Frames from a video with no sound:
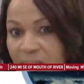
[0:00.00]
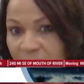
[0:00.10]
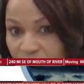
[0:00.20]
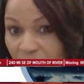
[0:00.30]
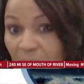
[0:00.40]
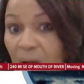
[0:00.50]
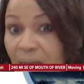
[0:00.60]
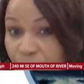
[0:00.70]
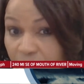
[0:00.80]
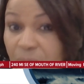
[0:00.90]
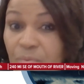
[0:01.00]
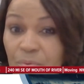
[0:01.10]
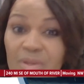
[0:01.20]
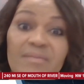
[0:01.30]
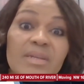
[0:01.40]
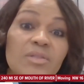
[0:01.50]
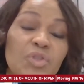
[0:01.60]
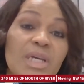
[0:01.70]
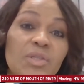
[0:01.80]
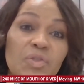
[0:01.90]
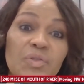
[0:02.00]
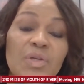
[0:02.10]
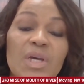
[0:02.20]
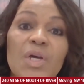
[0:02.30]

there's a line running through that vegetation.